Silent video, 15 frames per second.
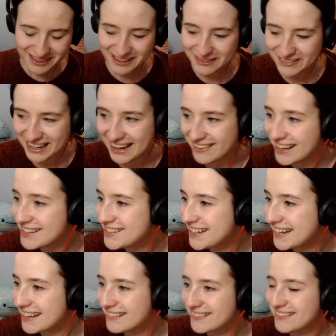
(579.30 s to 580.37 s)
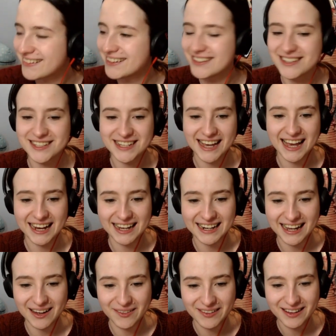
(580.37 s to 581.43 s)
Yeah, there she is. She hanging
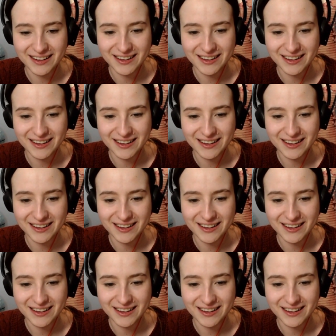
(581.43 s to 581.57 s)
out.